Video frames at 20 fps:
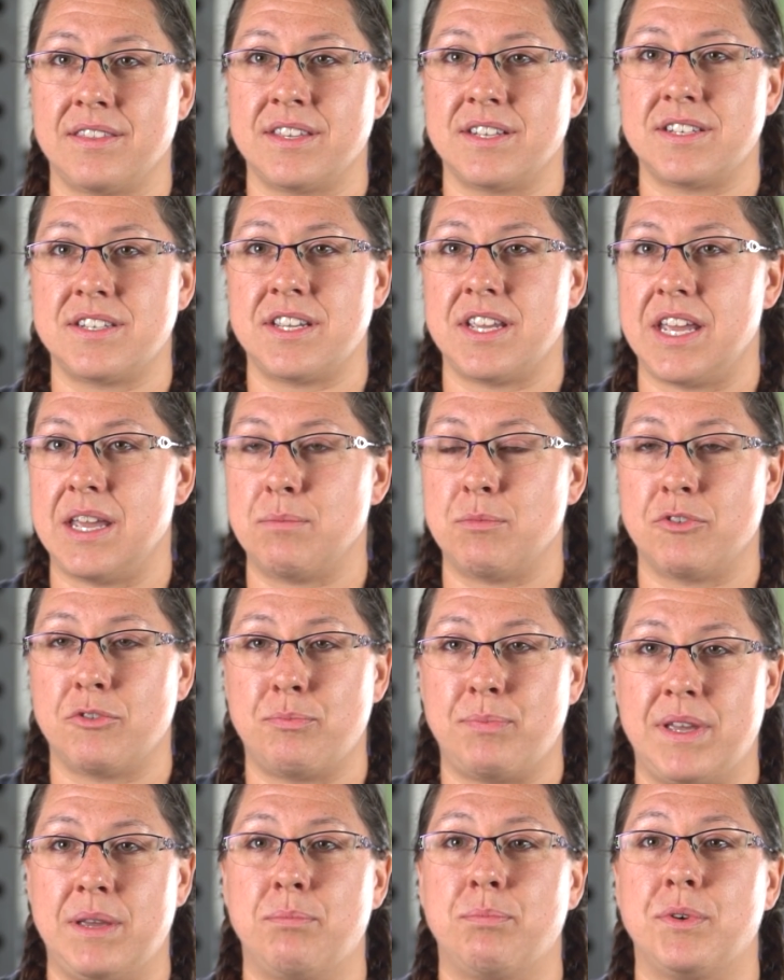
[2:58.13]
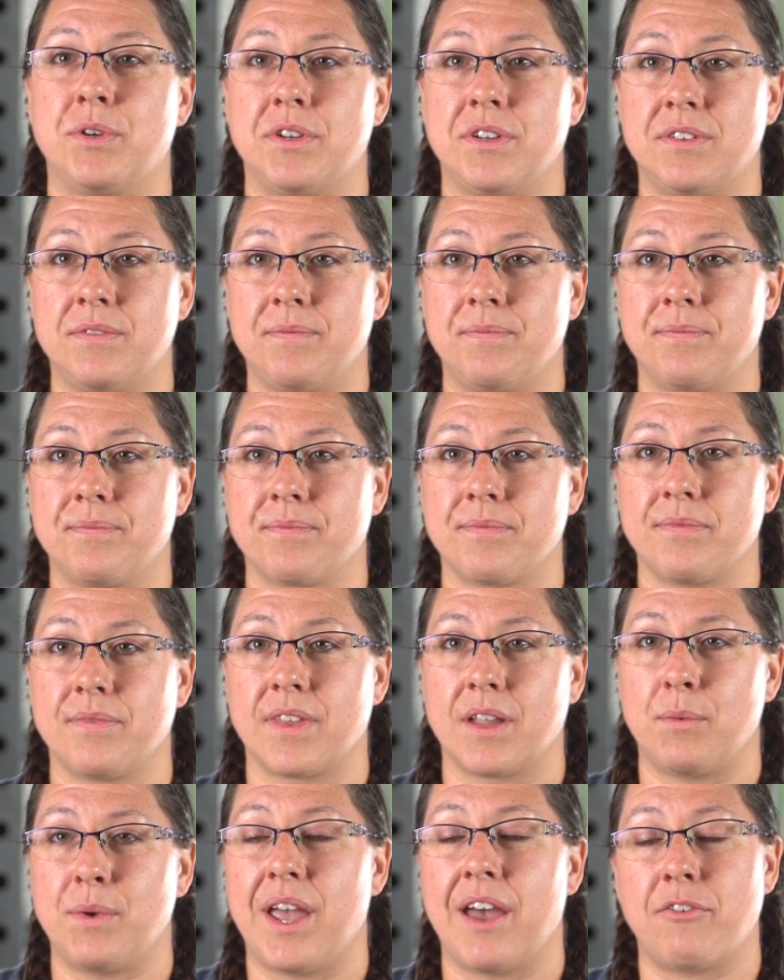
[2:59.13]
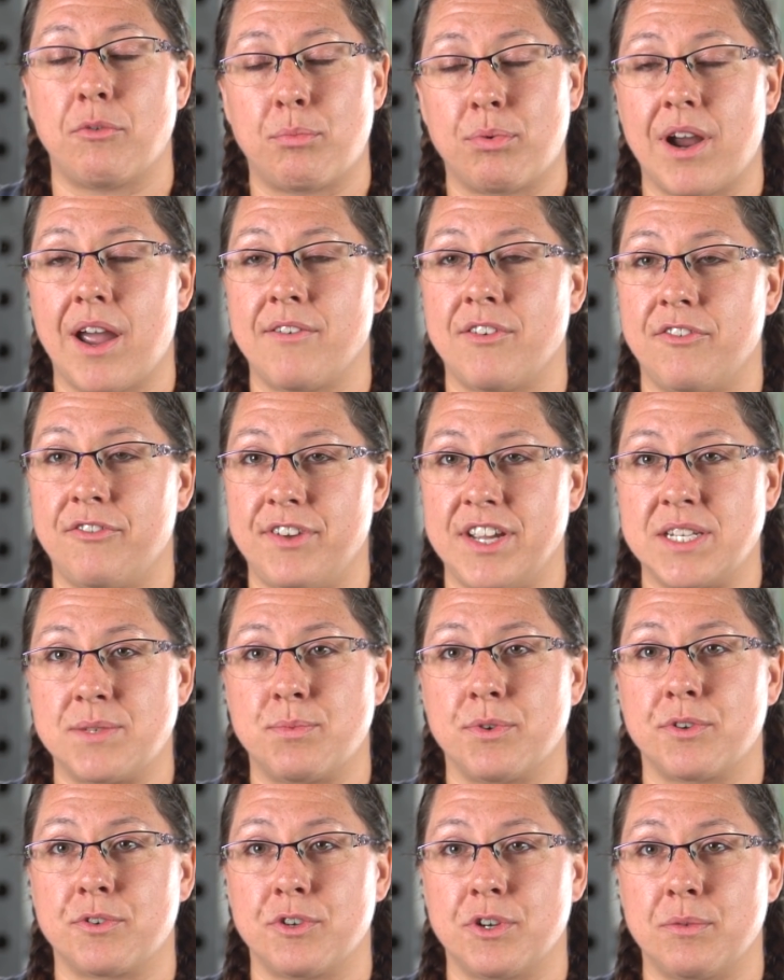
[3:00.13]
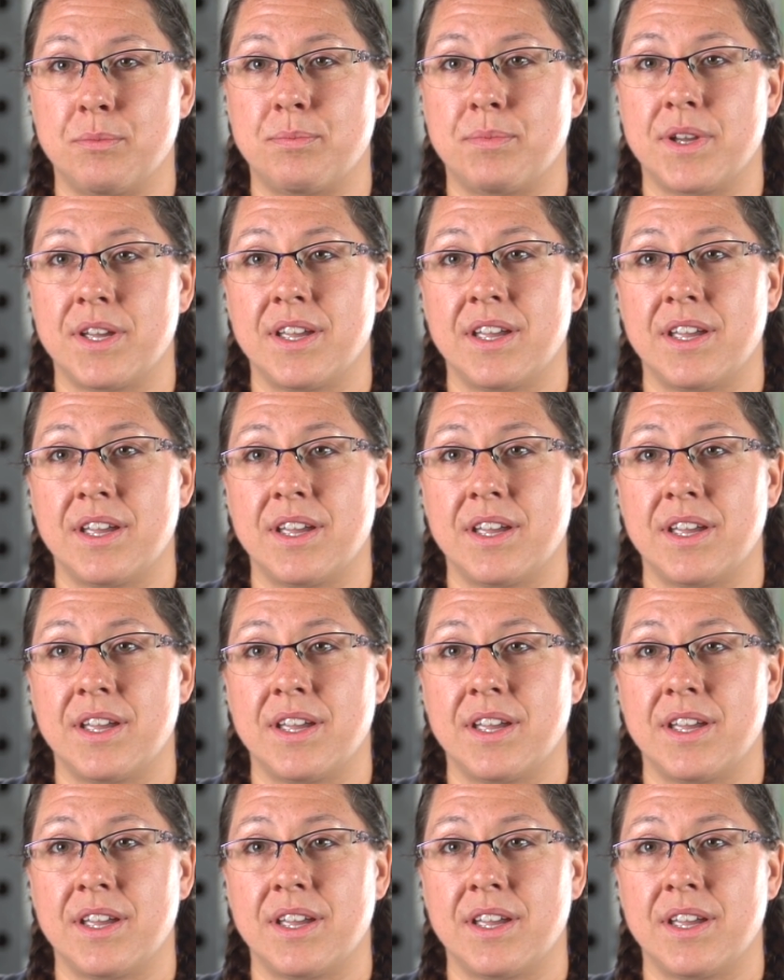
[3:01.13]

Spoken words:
the team of people. We have a private Facebook group,